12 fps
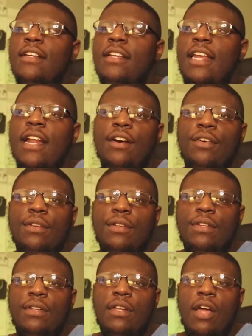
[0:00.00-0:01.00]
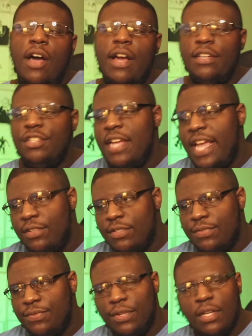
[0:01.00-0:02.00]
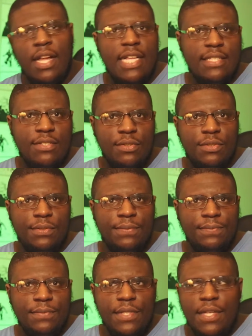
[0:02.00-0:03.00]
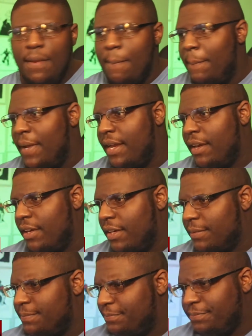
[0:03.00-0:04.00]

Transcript: you know, launch titles for a console, but are,